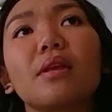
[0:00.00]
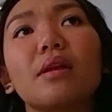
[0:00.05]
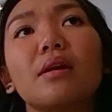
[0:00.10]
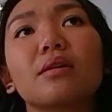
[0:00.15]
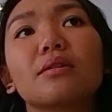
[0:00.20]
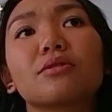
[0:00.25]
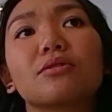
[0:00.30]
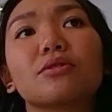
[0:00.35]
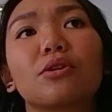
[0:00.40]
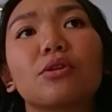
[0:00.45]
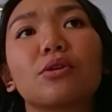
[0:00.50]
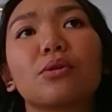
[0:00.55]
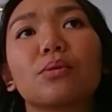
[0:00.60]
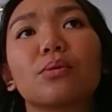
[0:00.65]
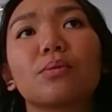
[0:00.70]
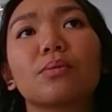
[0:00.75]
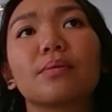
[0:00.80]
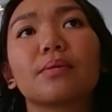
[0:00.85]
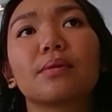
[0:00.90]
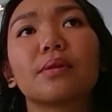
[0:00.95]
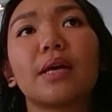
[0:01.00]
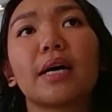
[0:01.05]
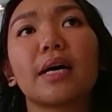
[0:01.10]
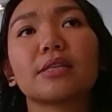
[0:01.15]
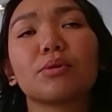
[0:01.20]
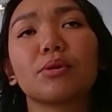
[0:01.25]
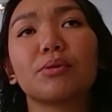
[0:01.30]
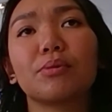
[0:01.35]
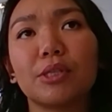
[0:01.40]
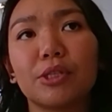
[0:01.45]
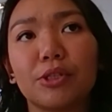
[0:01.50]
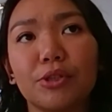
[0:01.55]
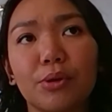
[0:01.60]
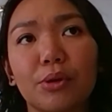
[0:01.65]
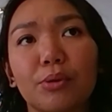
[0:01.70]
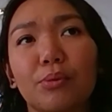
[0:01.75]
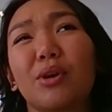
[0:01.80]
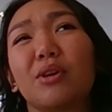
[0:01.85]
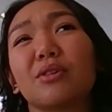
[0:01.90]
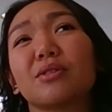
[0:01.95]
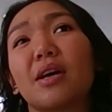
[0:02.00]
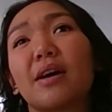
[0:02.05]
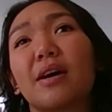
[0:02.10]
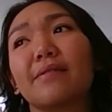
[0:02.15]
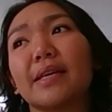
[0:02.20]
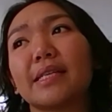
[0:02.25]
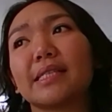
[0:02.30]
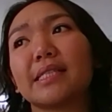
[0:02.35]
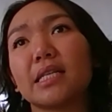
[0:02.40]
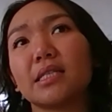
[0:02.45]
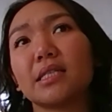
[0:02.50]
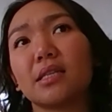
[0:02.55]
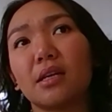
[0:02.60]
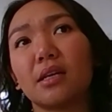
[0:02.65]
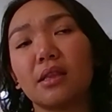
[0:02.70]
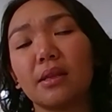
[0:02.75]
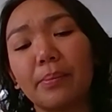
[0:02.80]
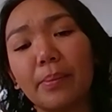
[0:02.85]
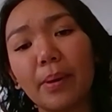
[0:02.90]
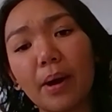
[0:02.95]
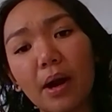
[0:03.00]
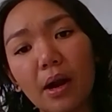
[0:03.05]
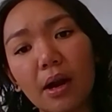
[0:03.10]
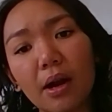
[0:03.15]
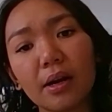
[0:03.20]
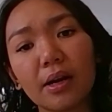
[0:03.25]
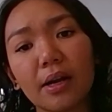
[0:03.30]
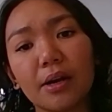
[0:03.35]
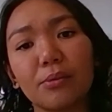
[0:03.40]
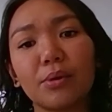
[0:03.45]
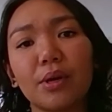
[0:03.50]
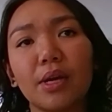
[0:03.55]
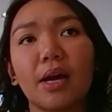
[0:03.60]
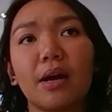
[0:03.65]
So that's what we do. And we also have like dancing in the park, and